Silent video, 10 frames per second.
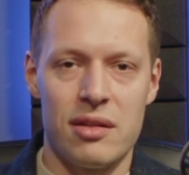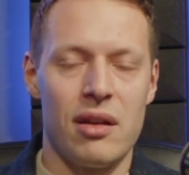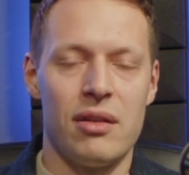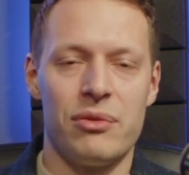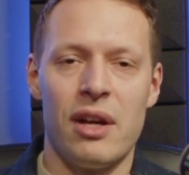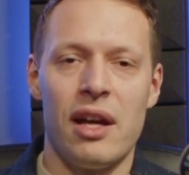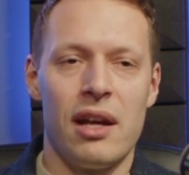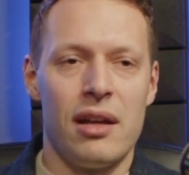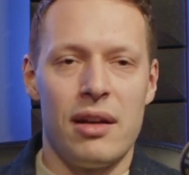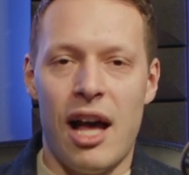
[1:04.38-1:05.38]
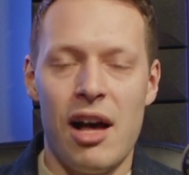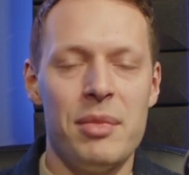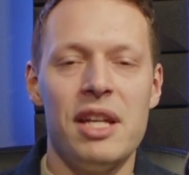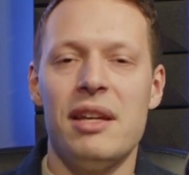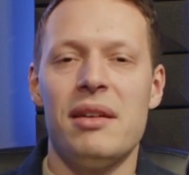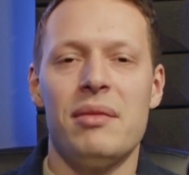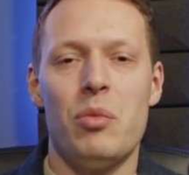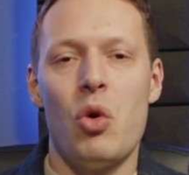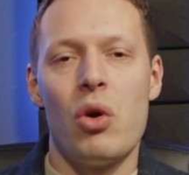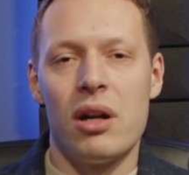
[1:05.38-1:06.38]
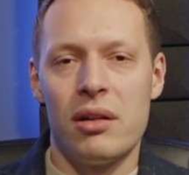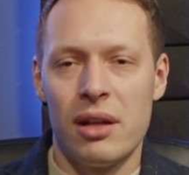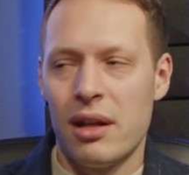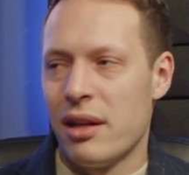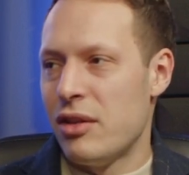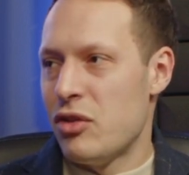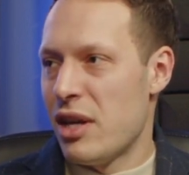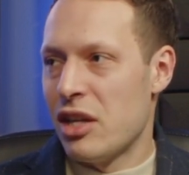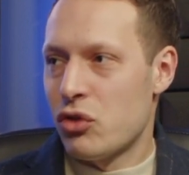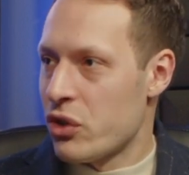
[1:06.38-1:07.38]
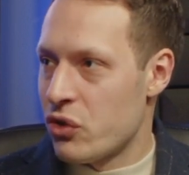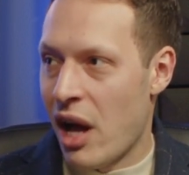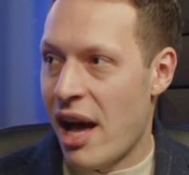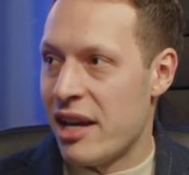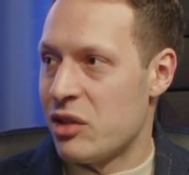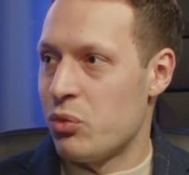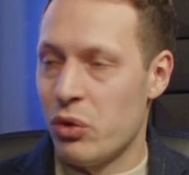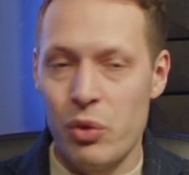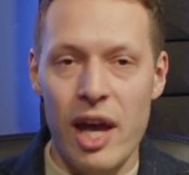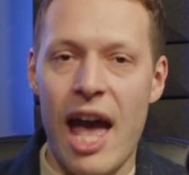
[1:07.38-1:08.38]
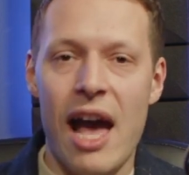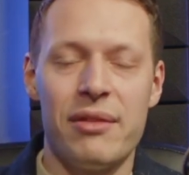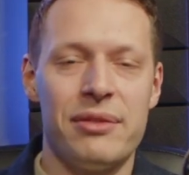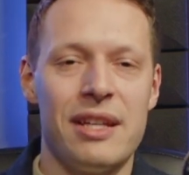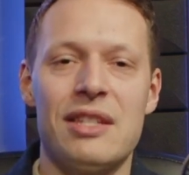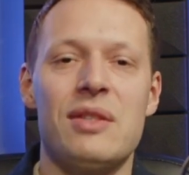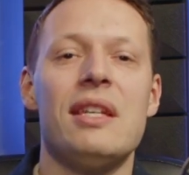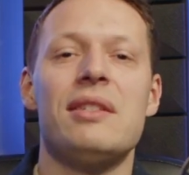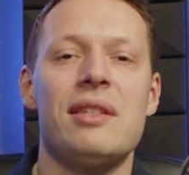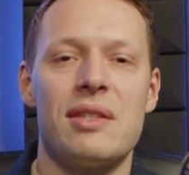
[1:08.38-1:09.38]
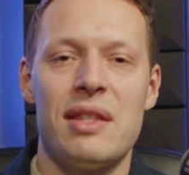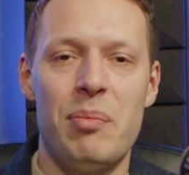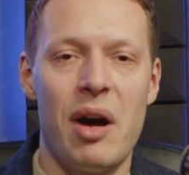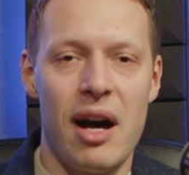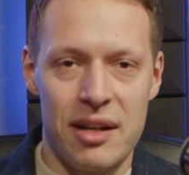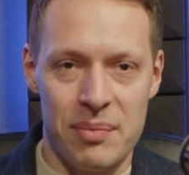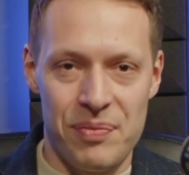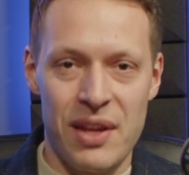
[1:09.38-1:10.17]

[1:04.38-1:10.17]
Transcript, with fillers: of how many more interest hikes would we have? Is this is the bottom?